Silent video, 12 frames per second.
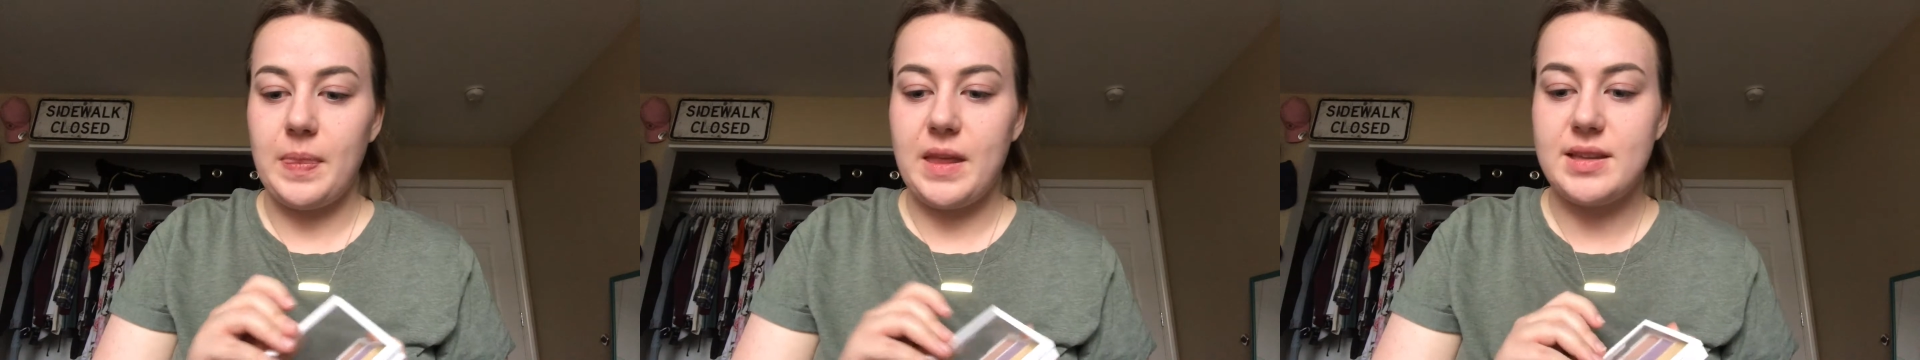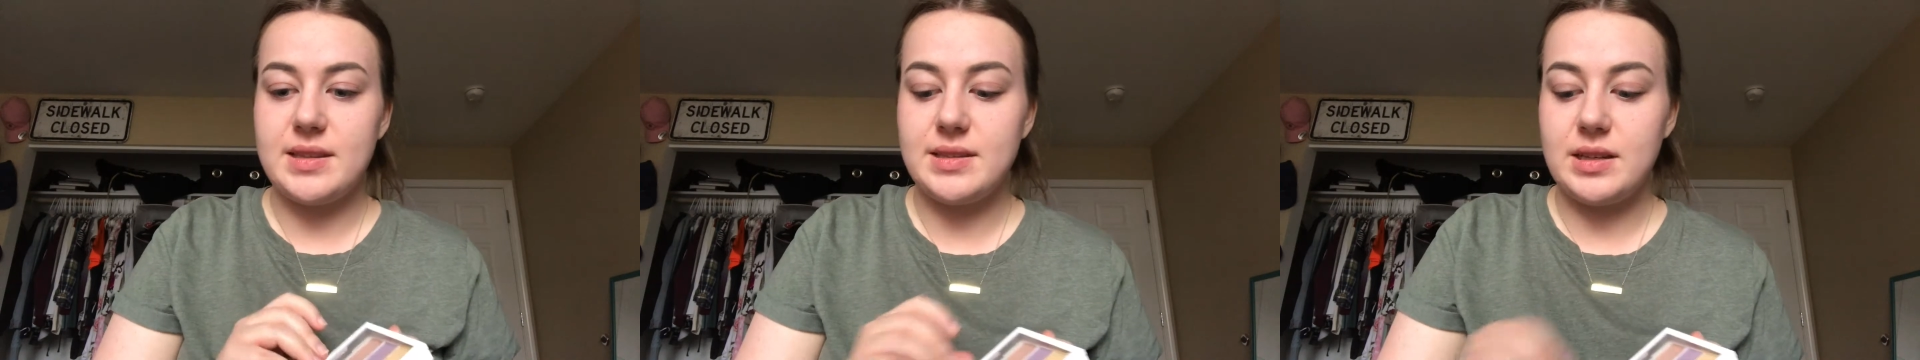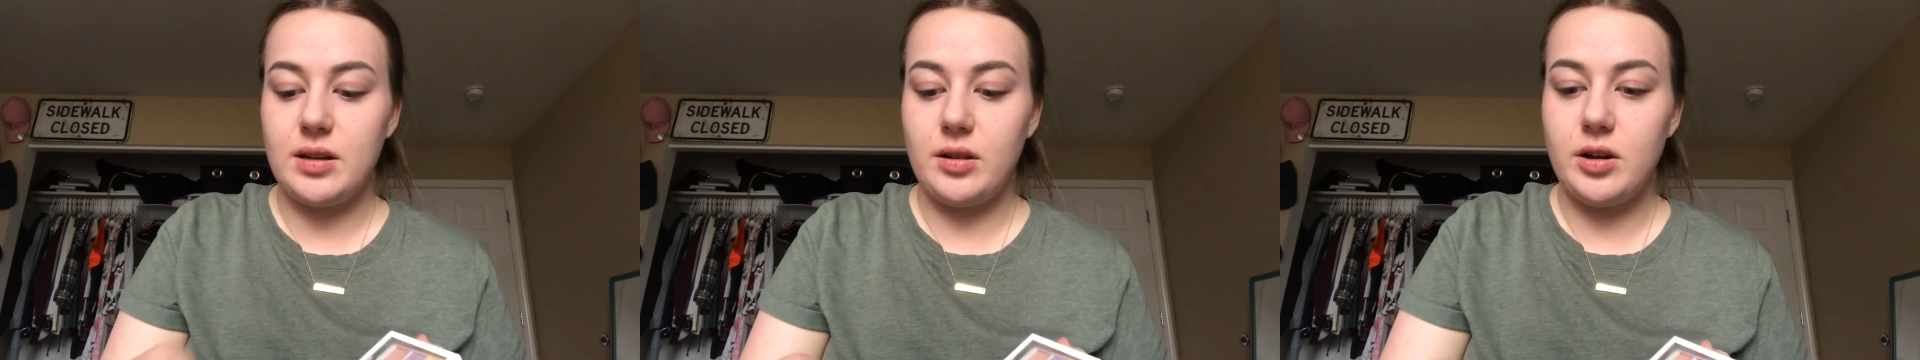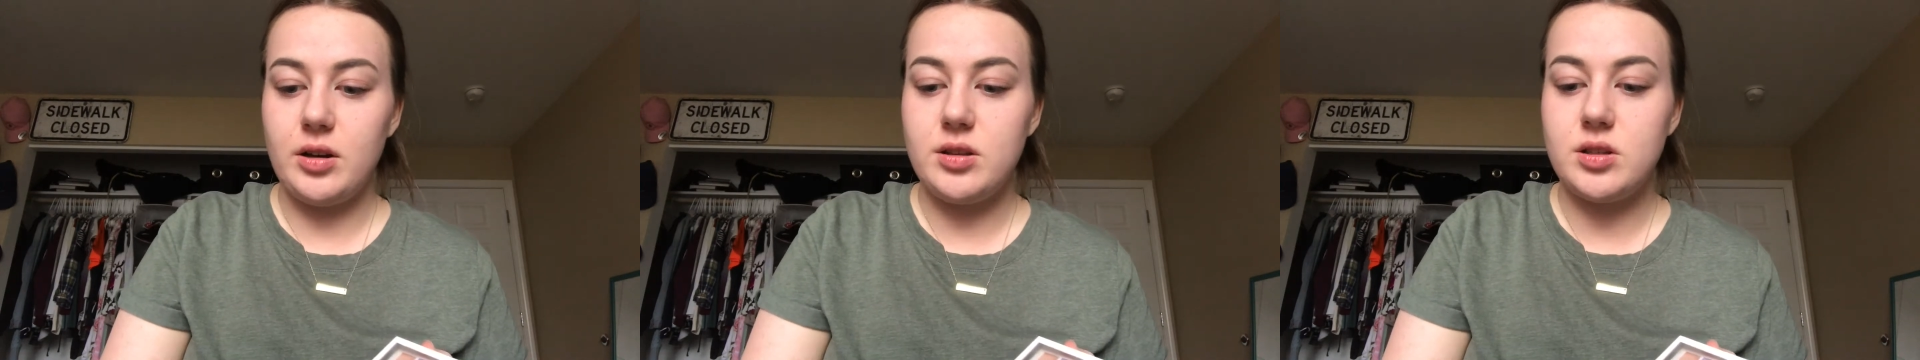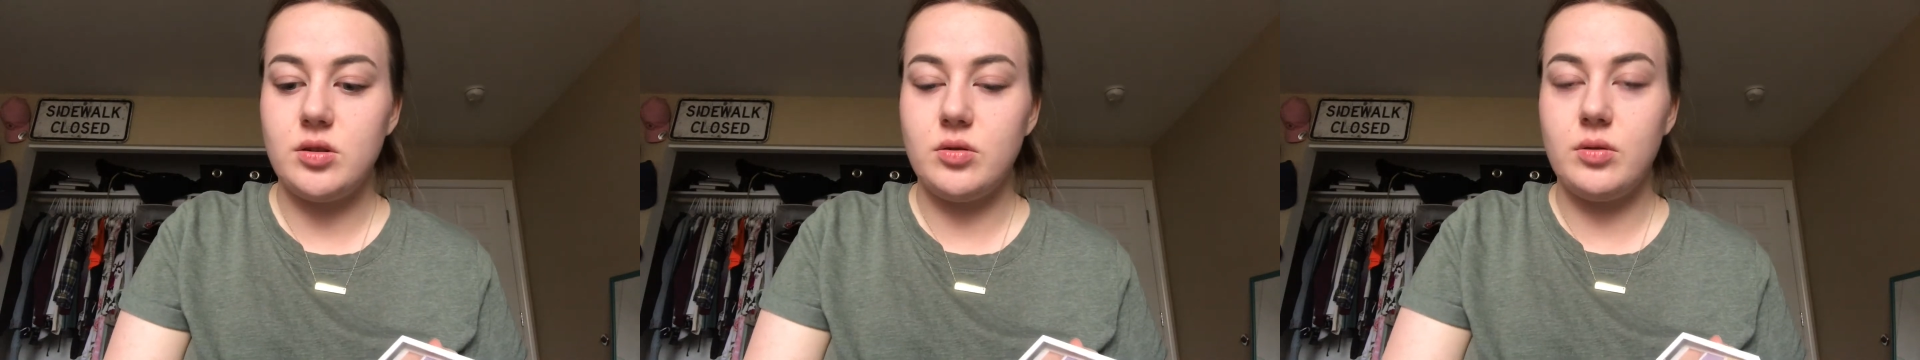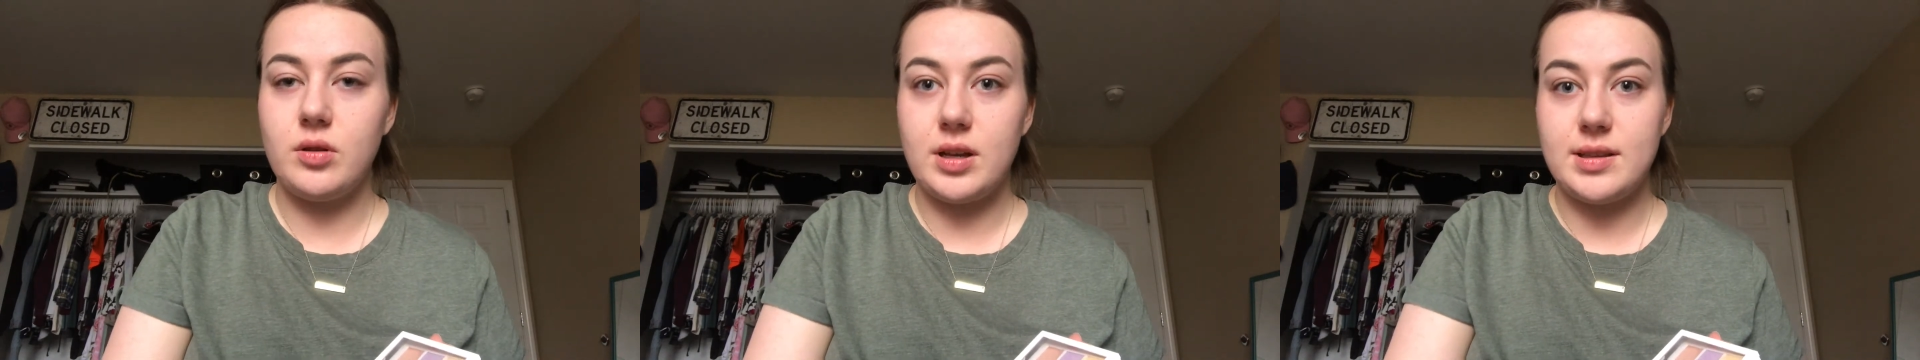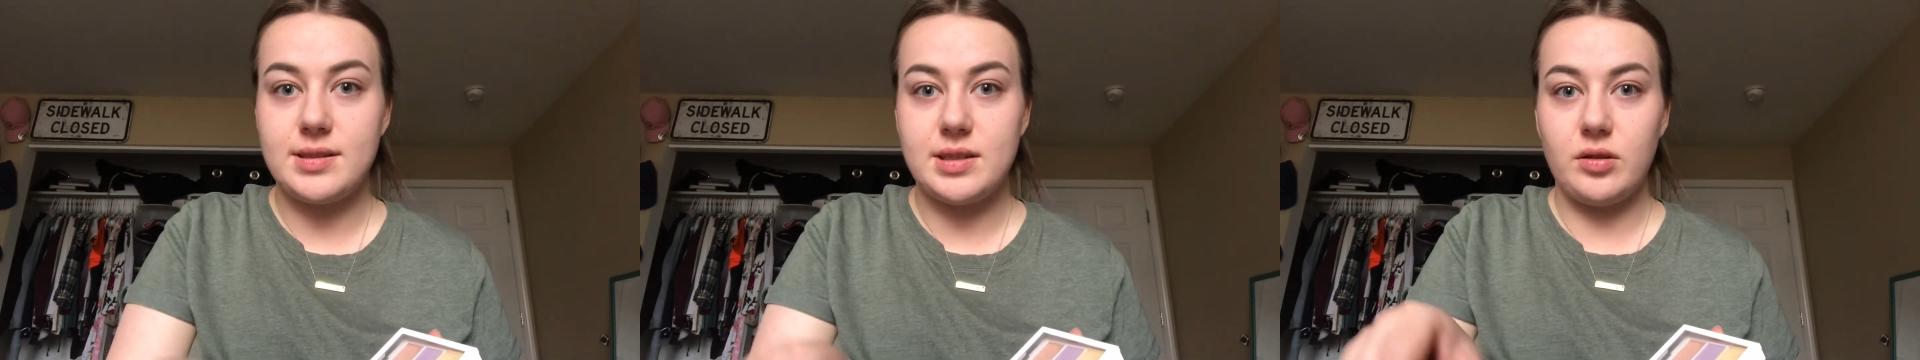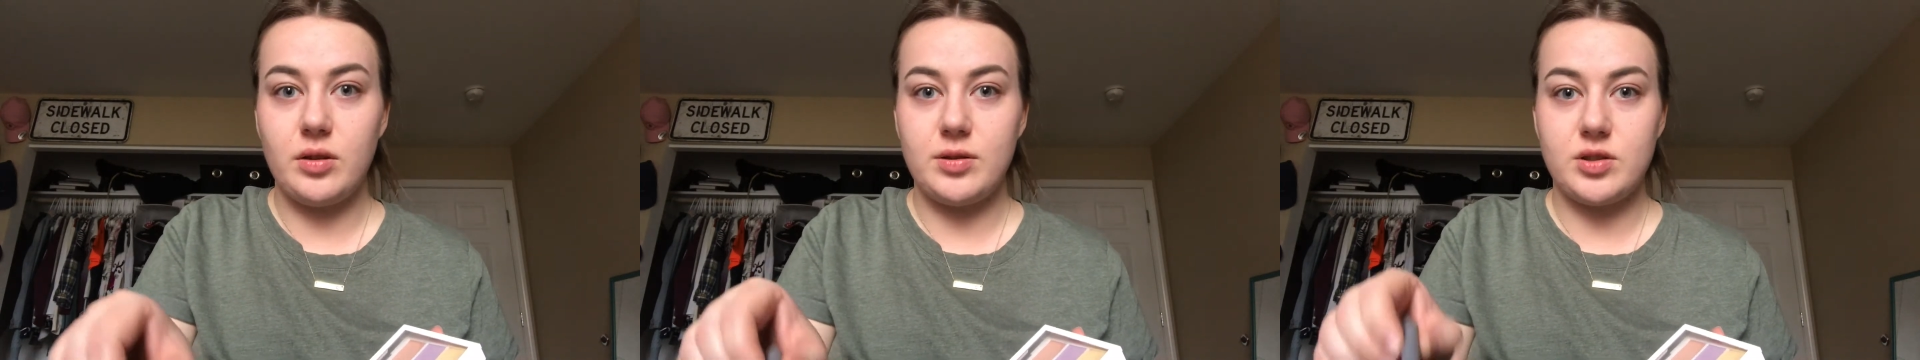concealer to
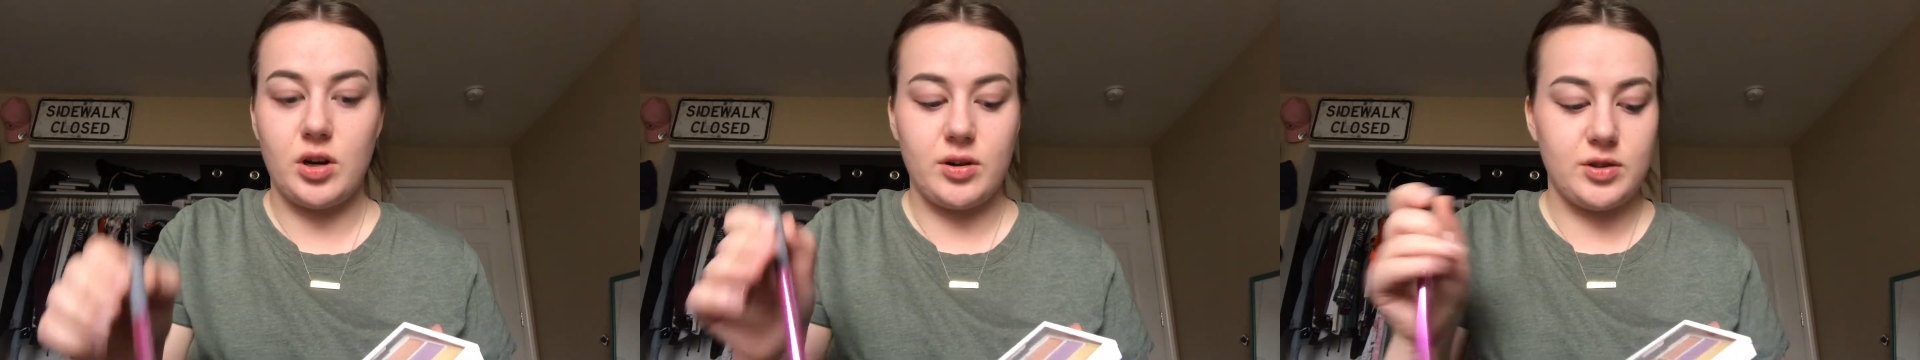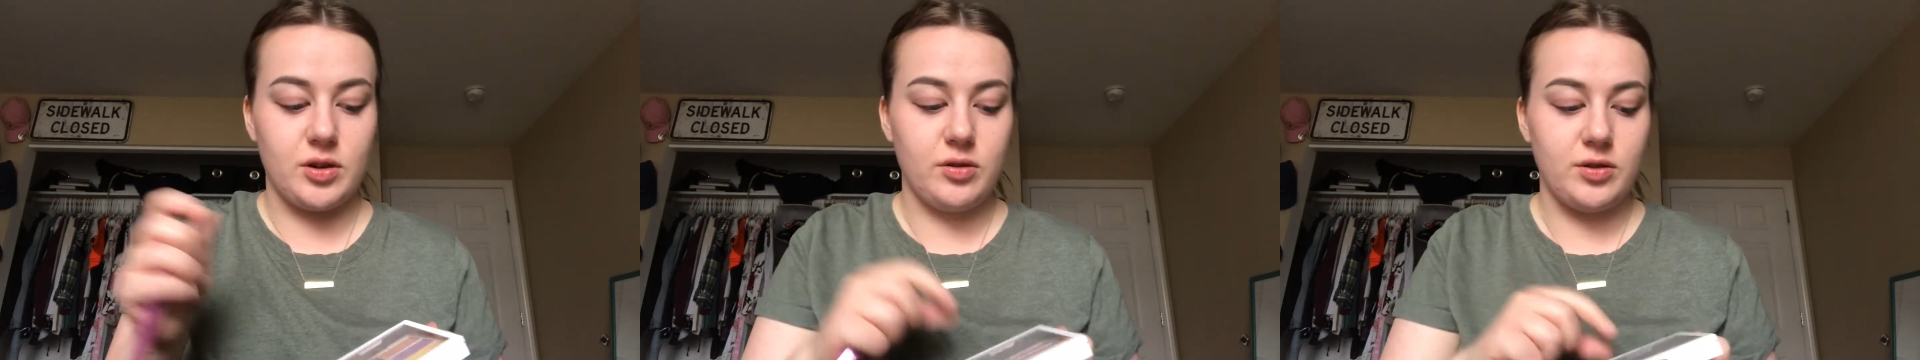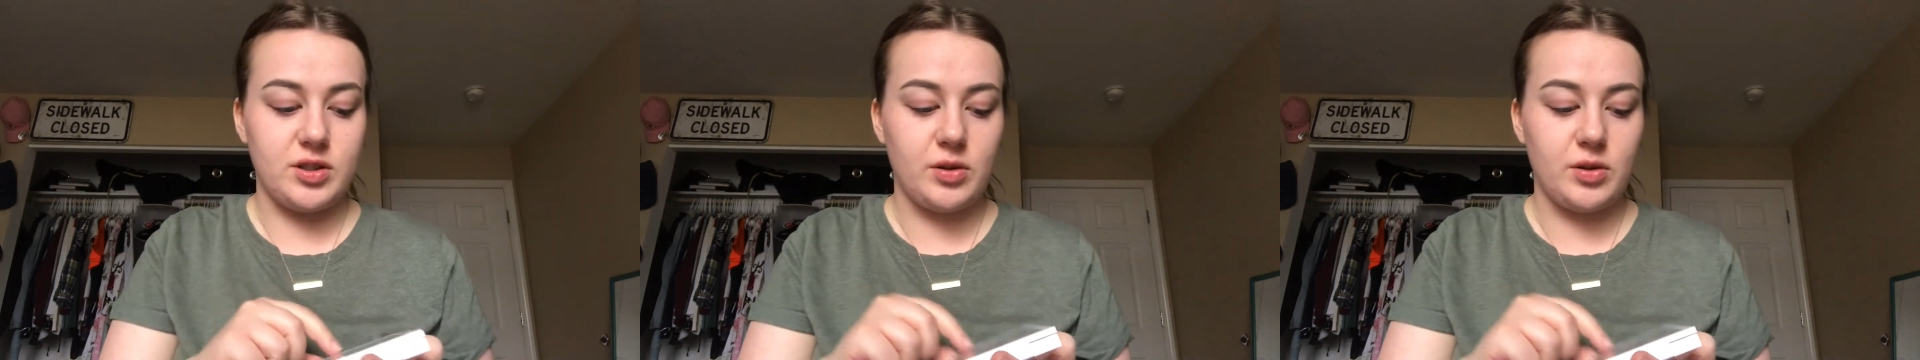conceal those dark circles.